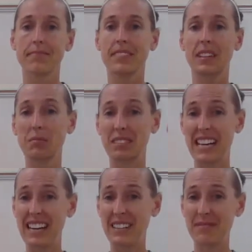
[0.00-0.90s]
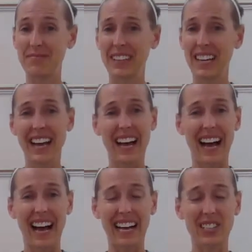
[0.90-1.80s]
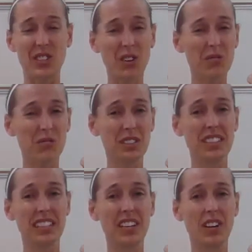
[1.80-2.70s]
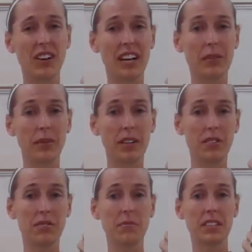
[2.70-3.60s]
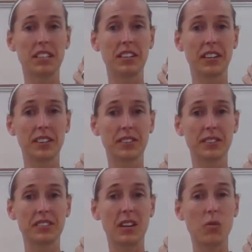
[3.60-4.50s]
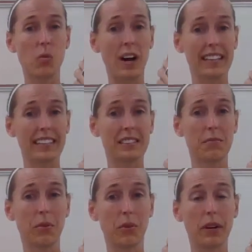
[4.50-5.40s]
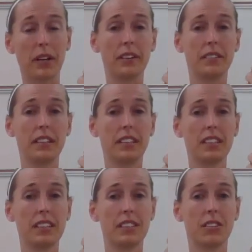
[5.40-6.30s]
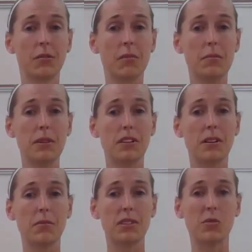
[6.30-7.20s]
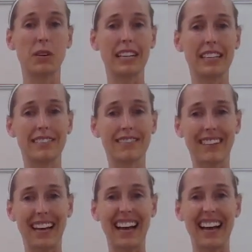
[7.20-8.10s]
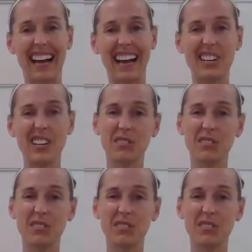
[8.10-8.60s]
Thumbs down, I don't really know how to reuse materials and why that's important. Or maybe you're in between. I know